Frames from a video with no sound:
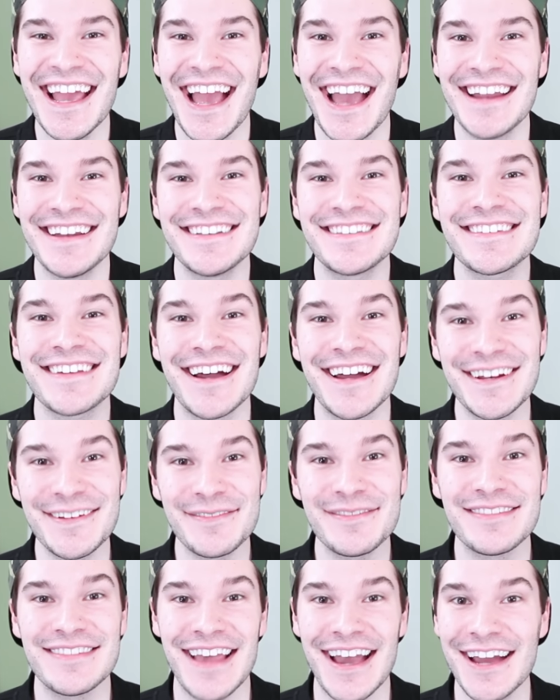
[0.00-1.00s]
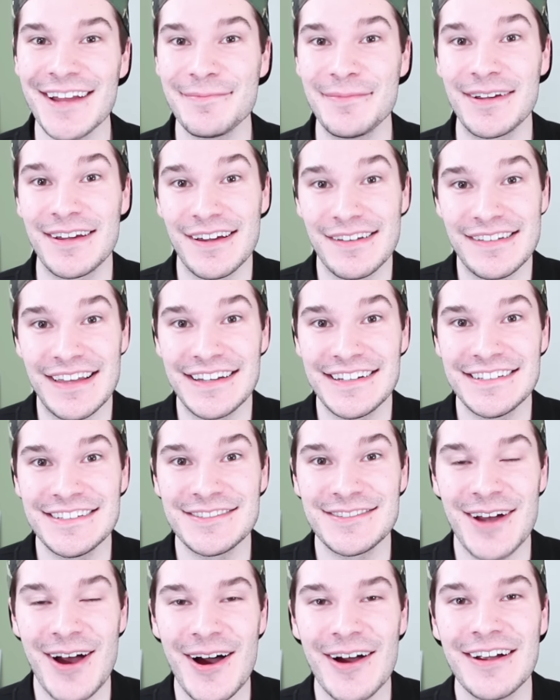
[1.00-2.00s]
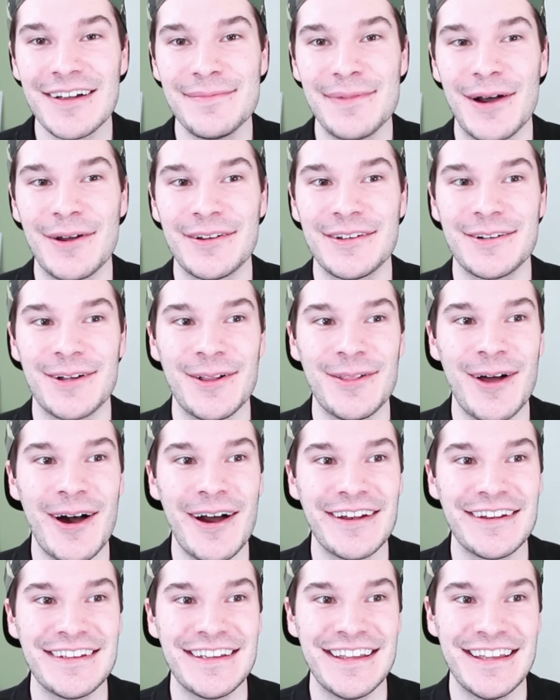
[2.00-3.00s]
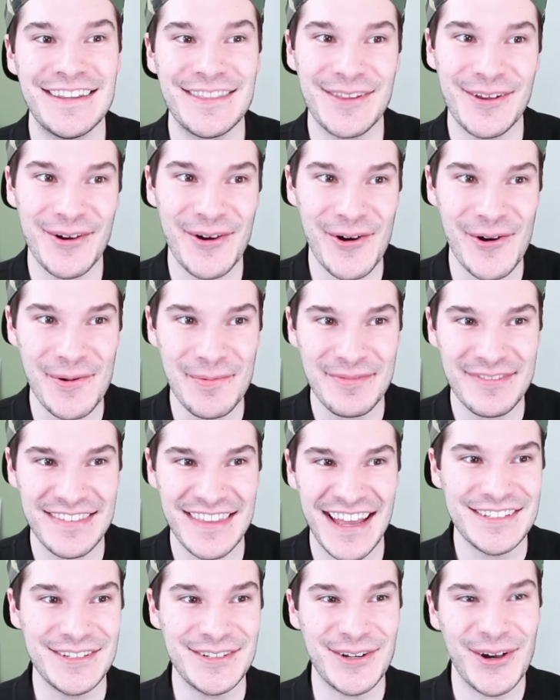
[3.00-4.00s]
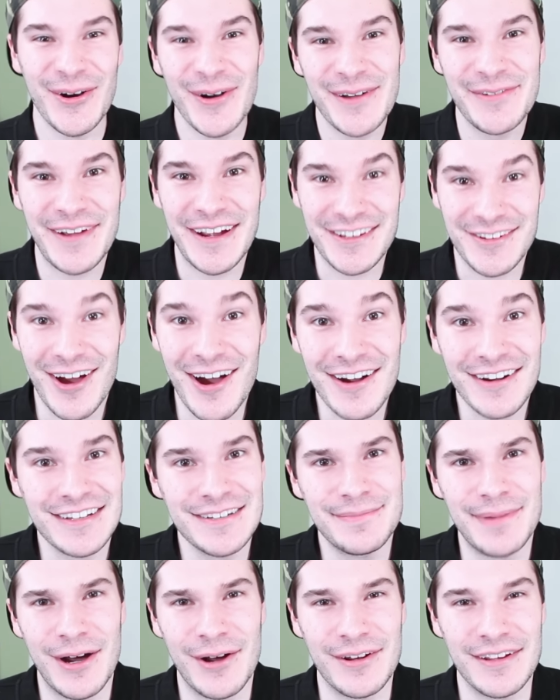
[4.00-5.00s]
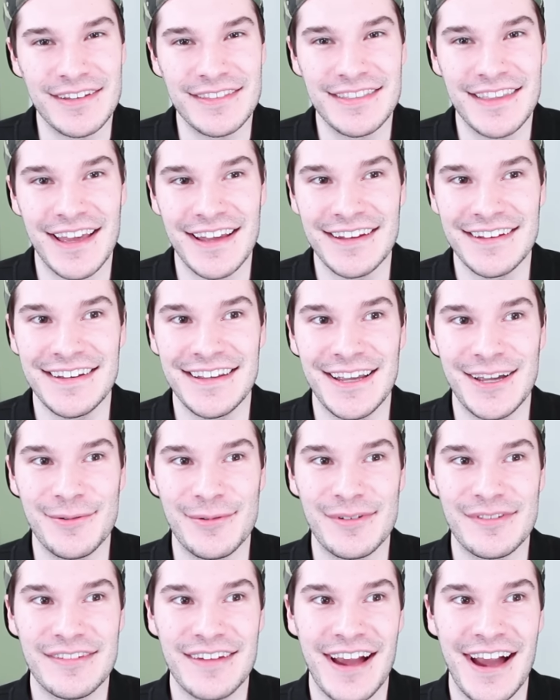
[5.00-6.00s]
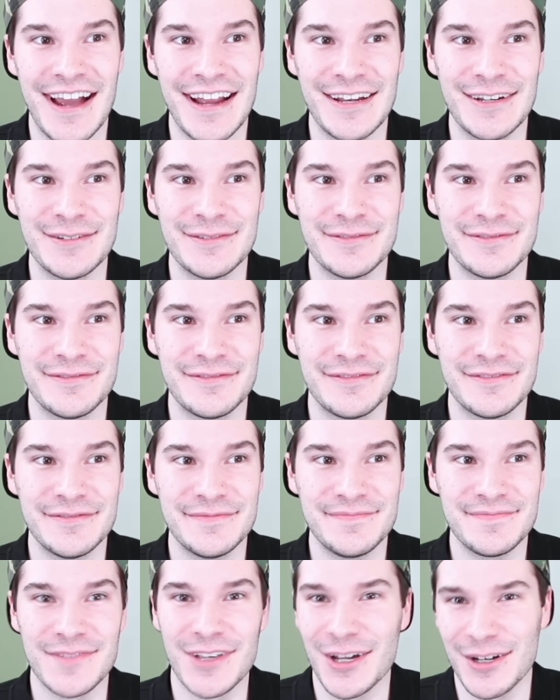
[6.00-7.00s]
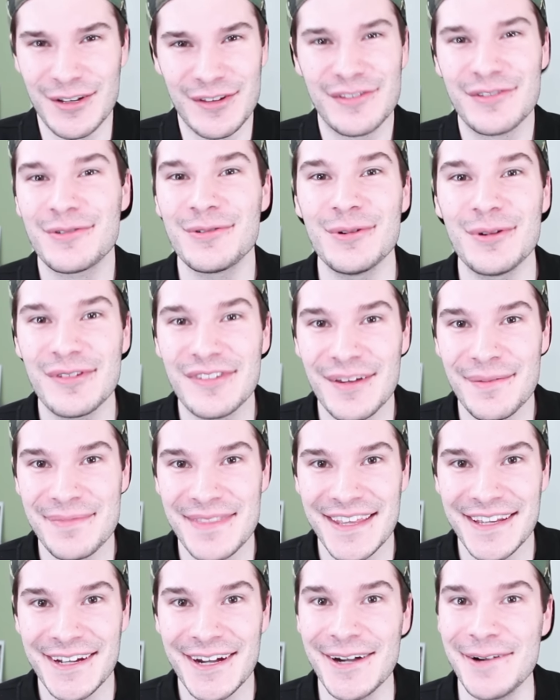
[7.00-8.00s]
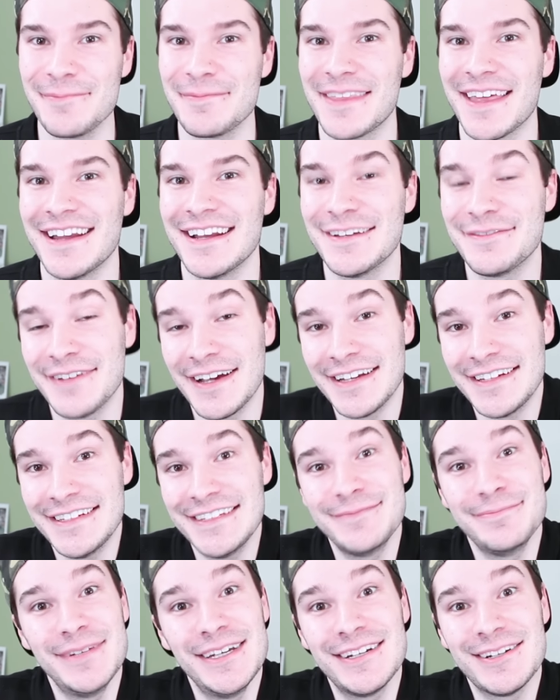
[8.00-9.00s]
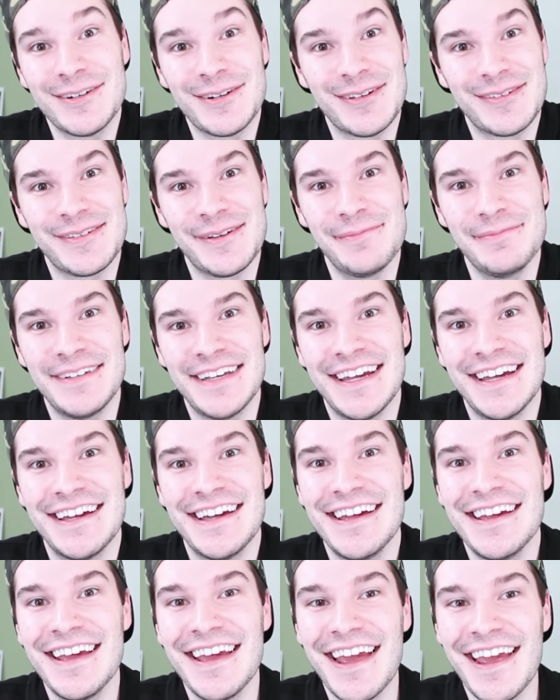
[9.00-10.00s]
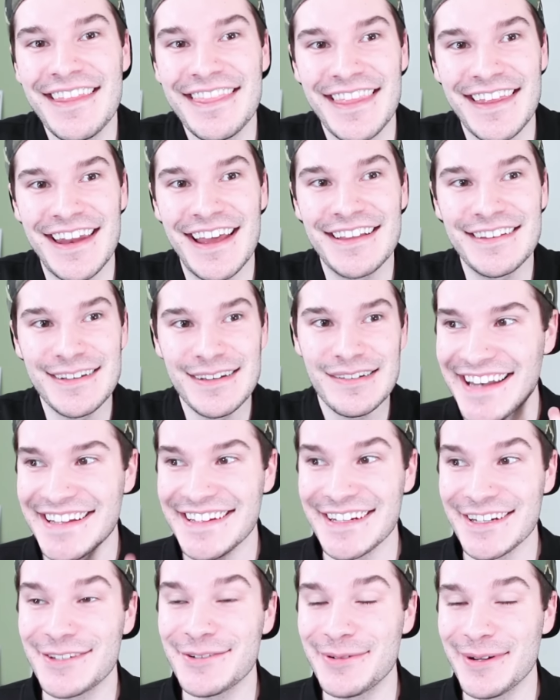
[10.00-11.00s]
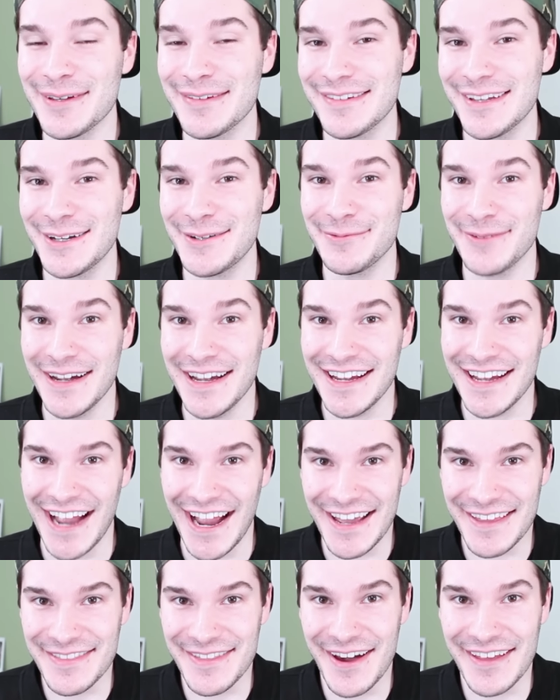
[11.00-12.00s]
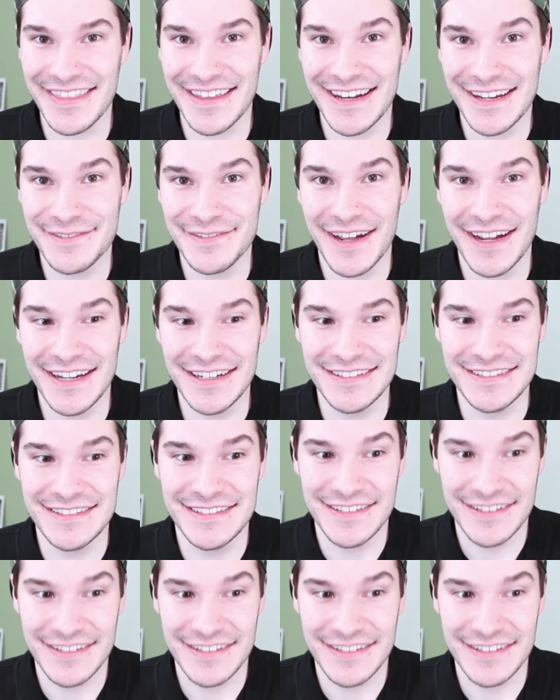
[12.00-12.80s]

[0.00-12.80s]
And it's kind of sad because I didn't talk about it a lot in the hopes that, you know, if I talked about it, then it was kind of gonna screw something up. That if I did meet her someday, then at least in a twisted way, I thought that if I